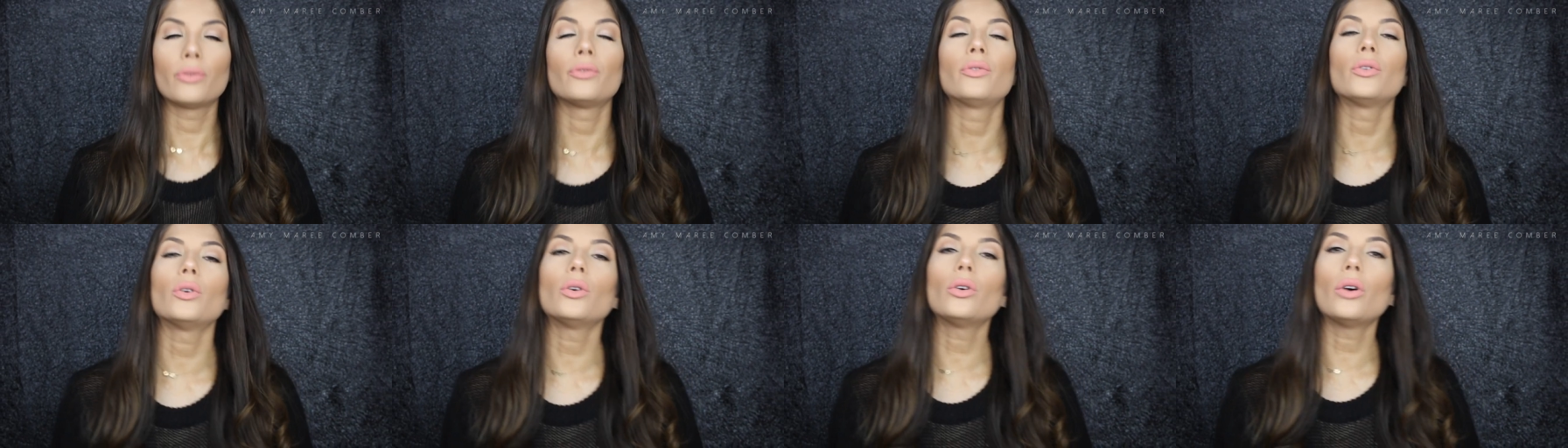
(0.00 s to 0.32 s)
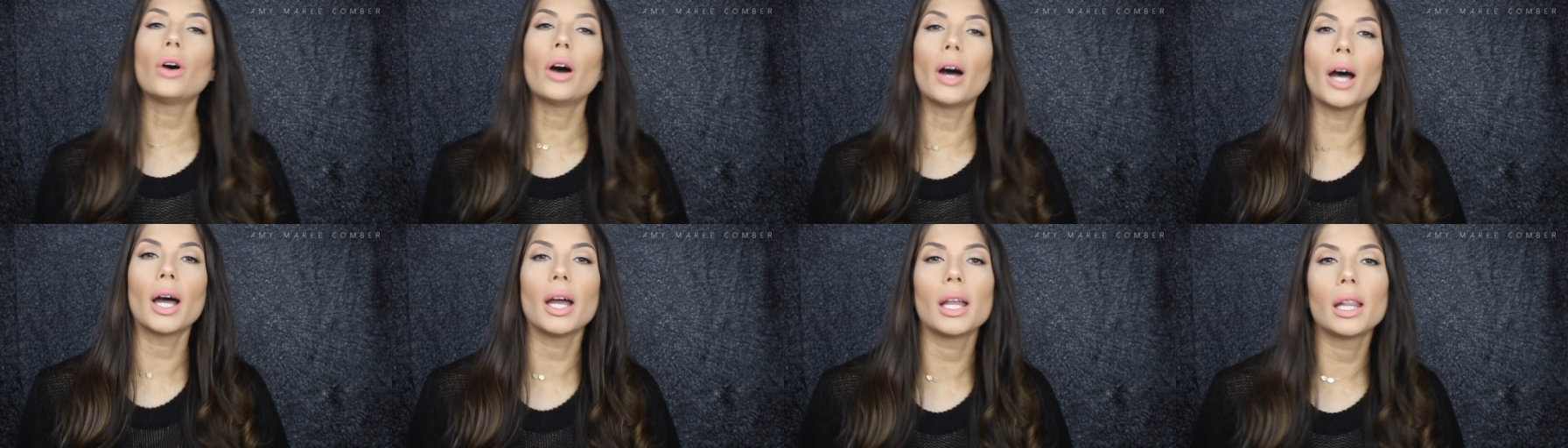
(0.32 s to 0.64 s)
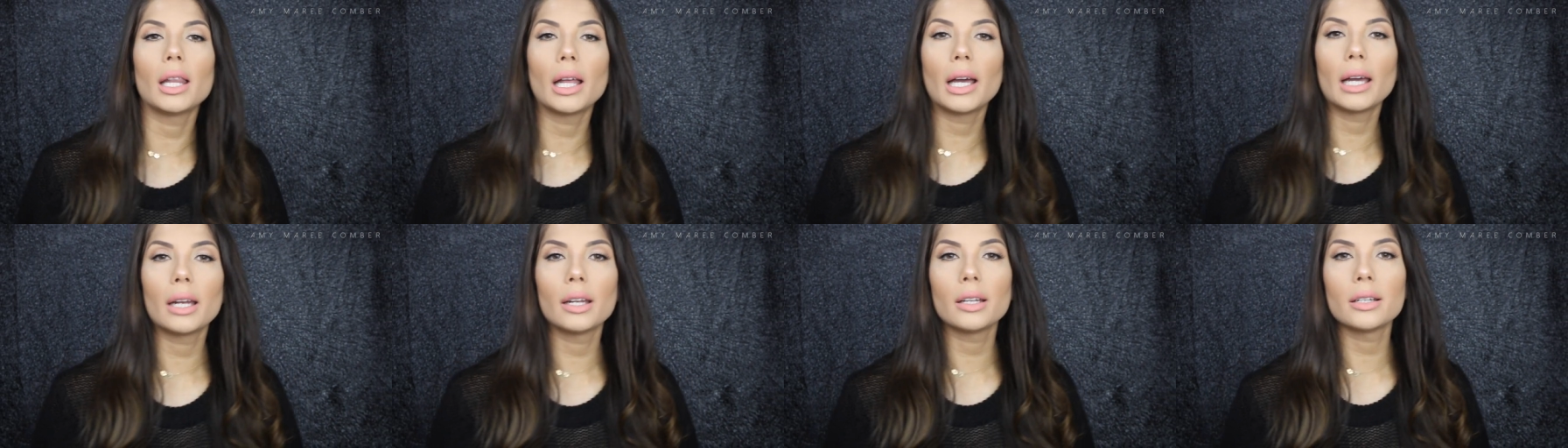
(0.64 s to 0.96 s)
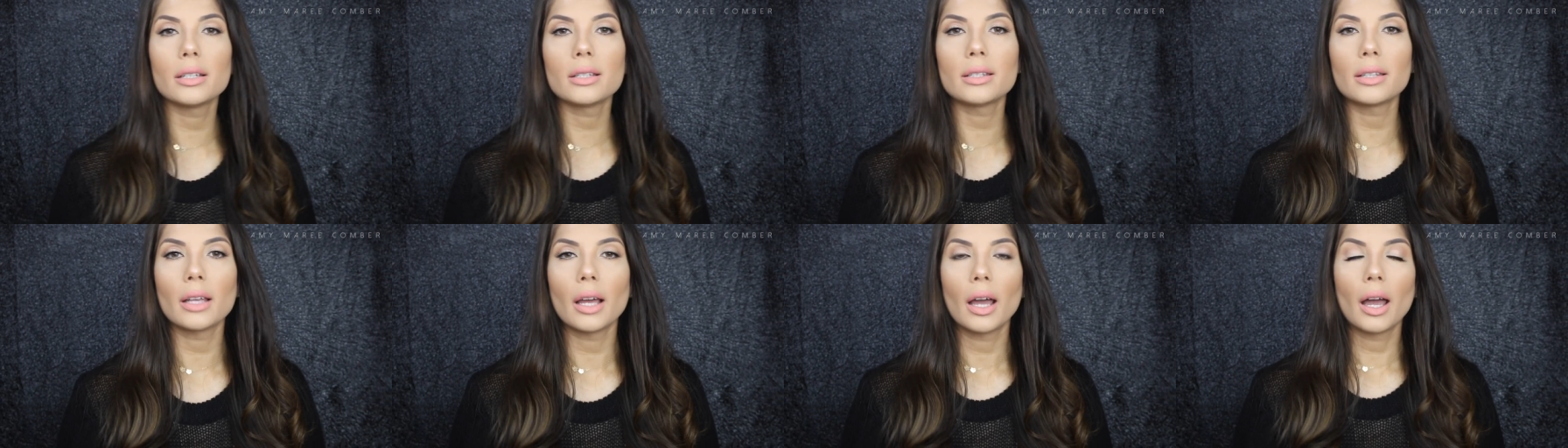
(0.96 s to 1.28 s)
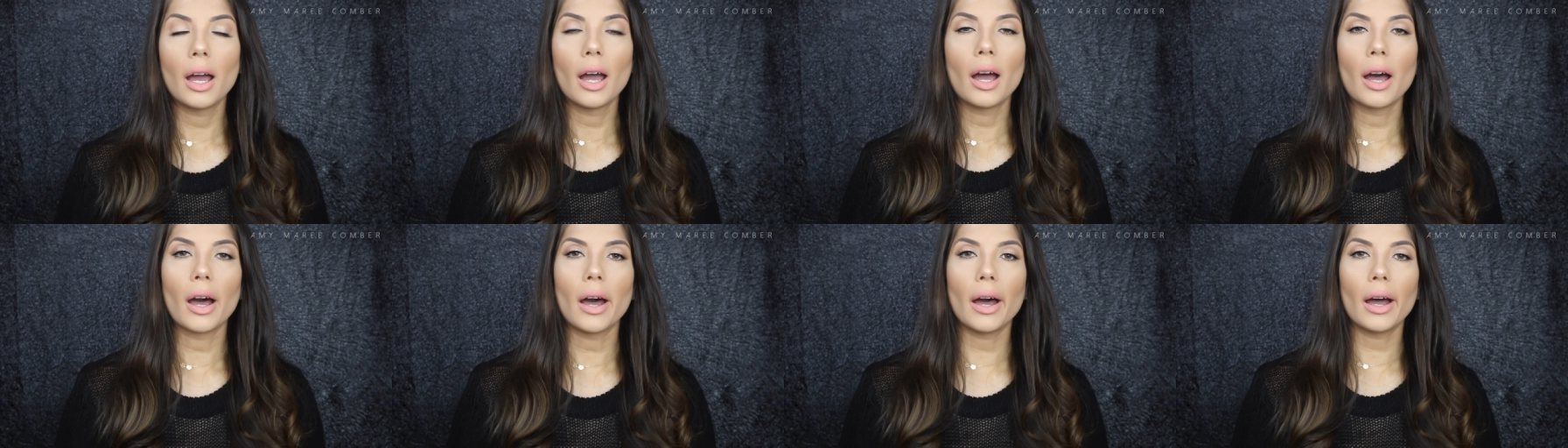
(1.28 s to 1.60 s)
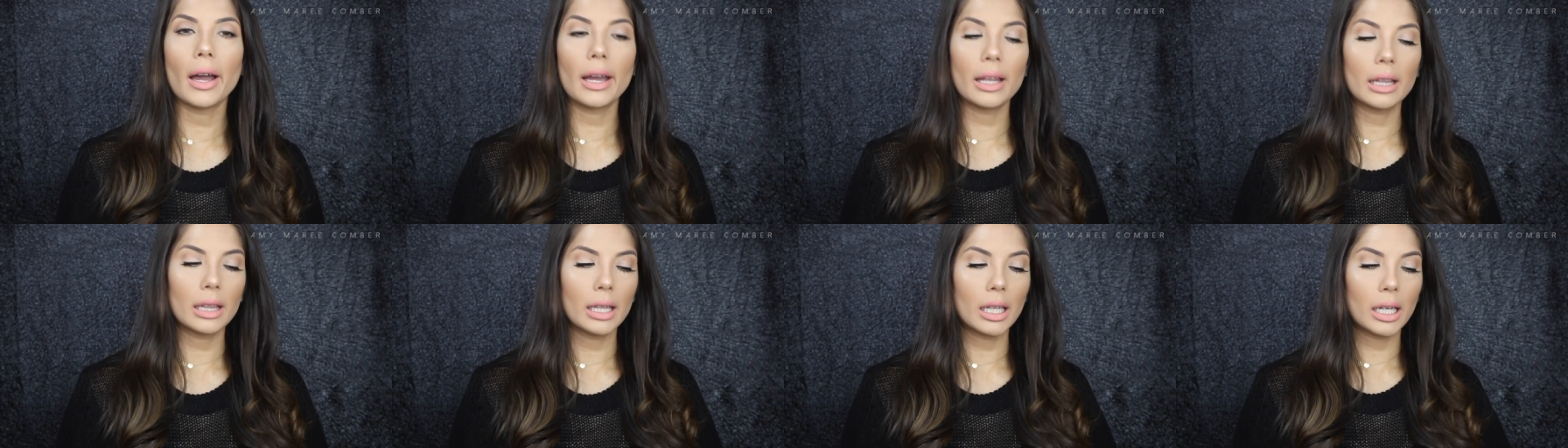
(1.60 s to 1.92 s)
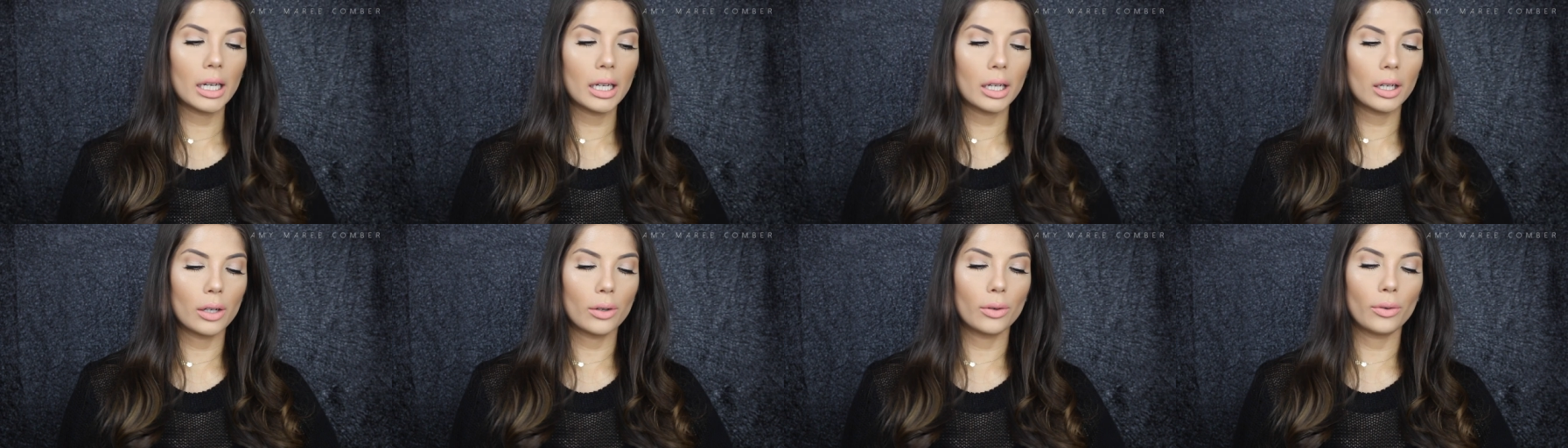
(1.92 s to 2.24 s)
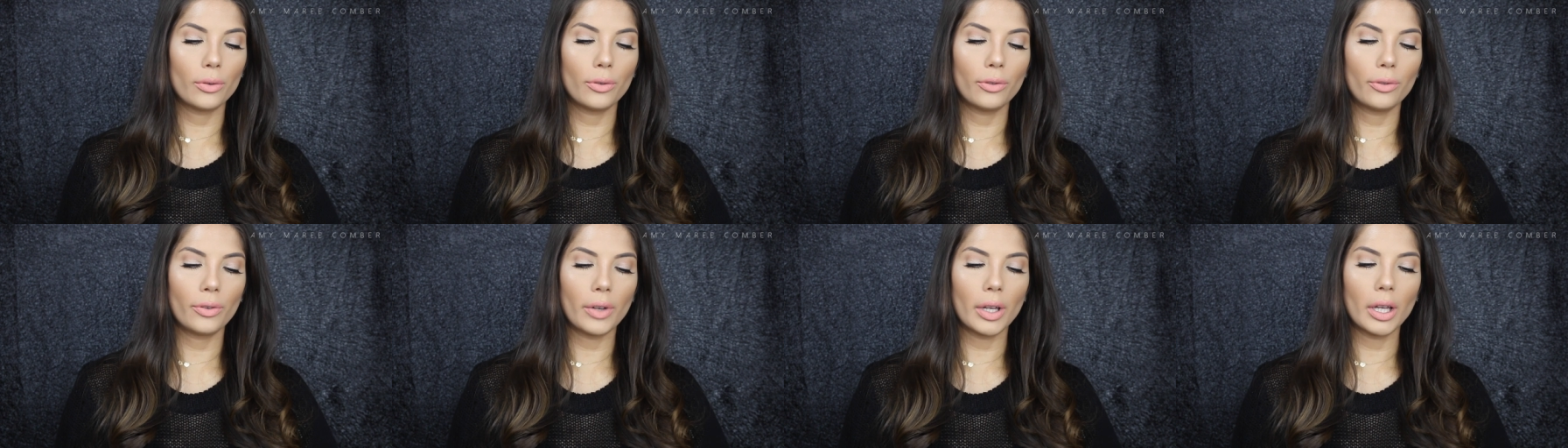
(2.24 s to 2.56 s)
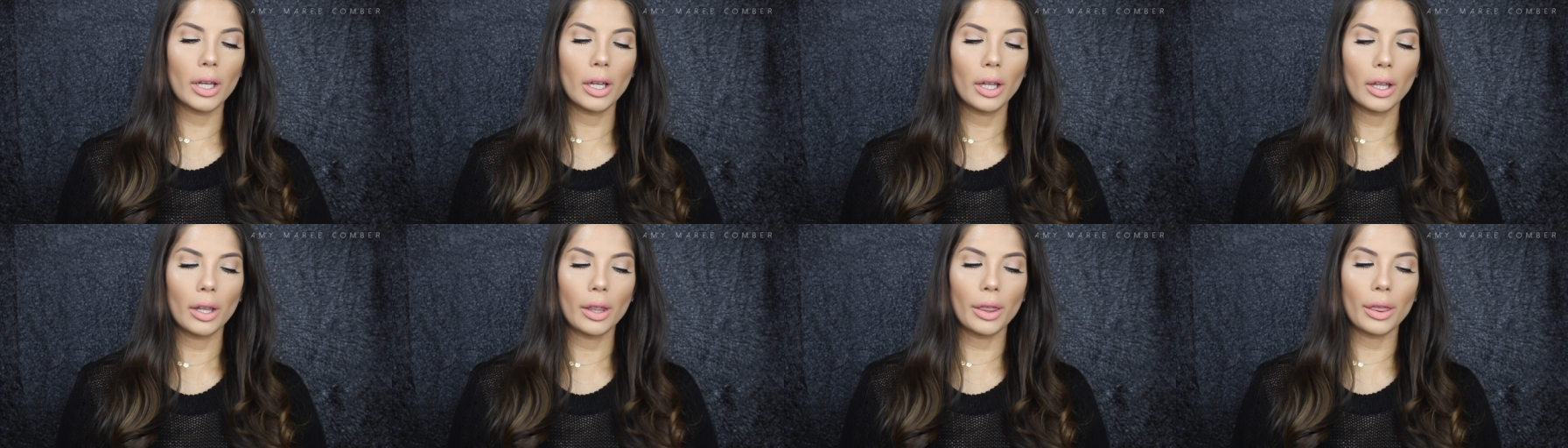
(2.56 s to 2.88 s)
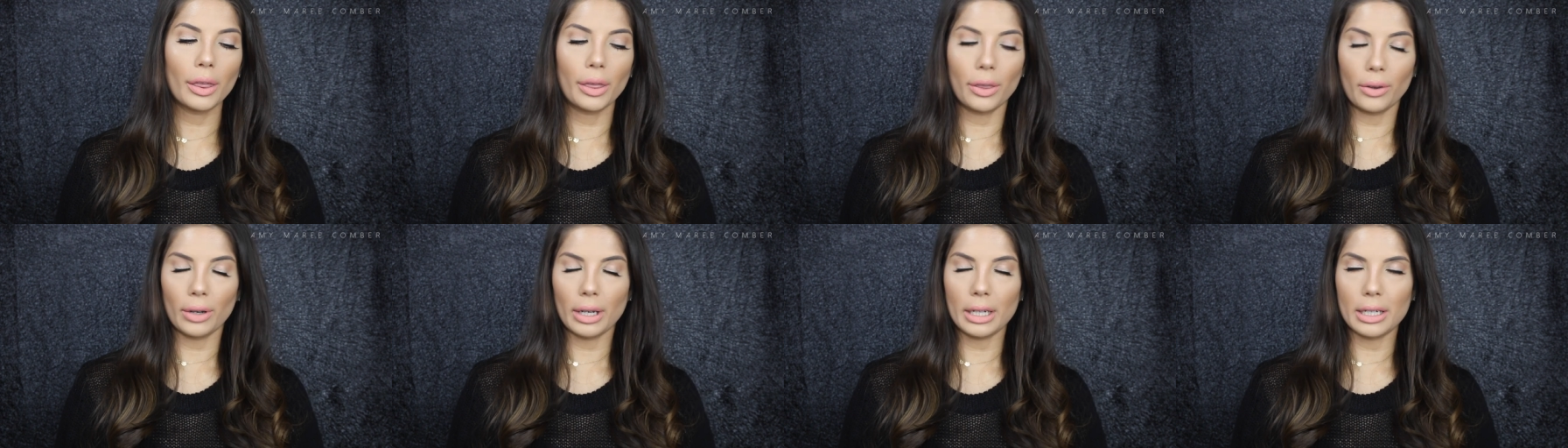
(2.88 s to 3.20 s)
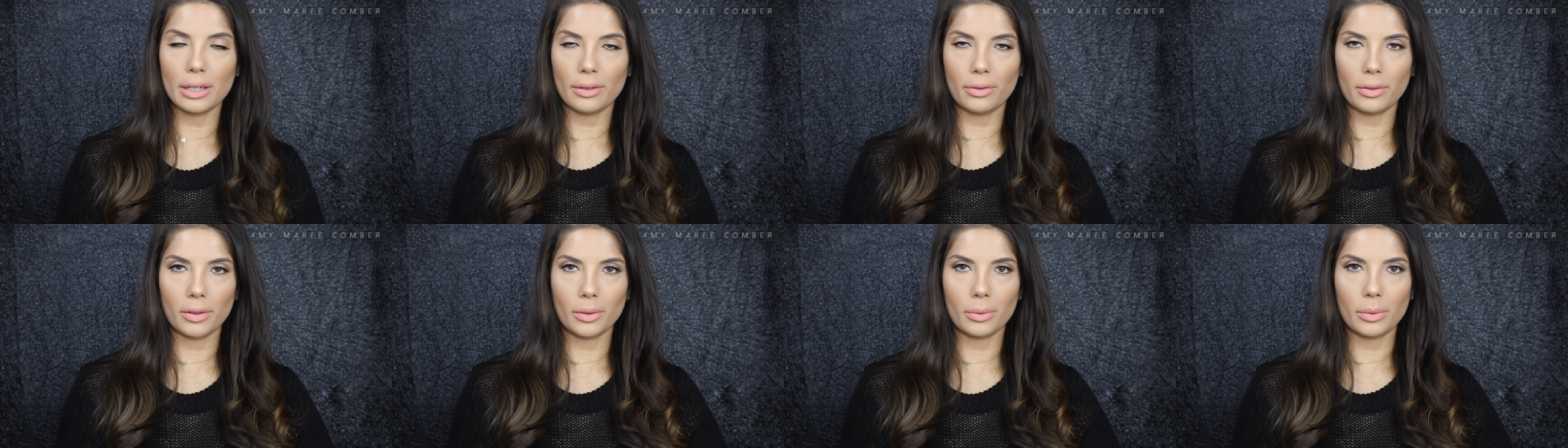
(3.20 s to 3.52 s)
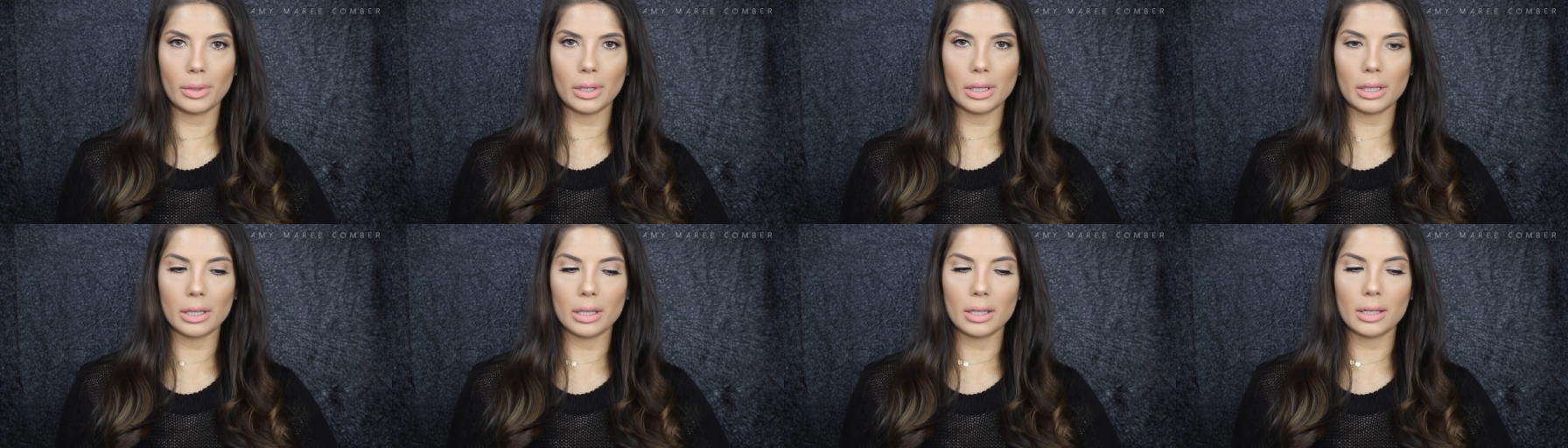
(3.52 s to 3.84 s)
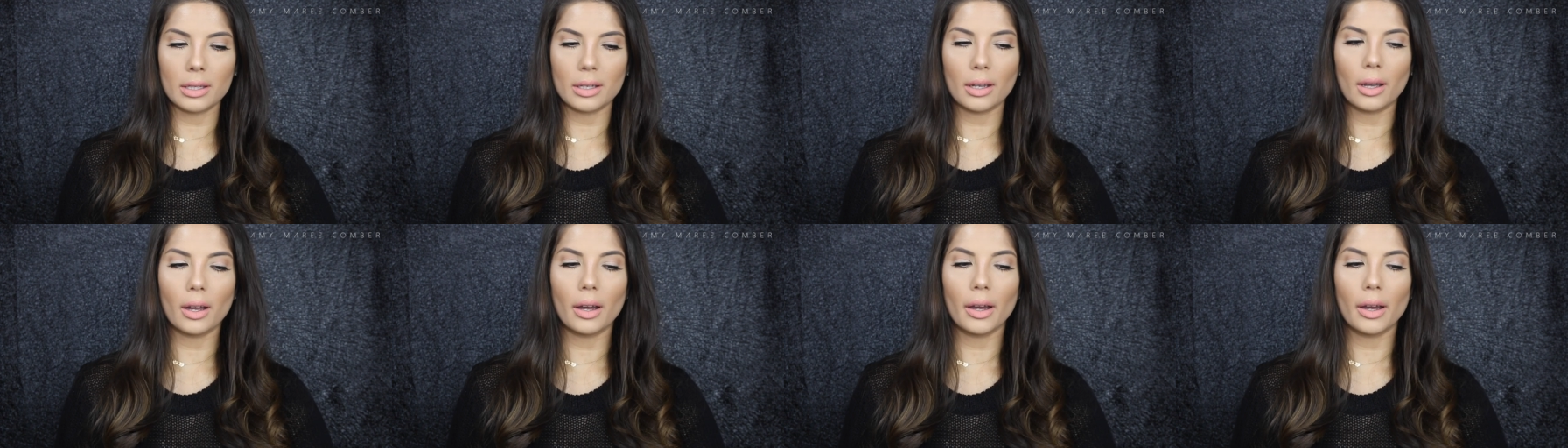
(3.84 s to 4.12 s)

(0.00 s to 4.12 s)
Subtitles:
For highlighters, I love three different ones.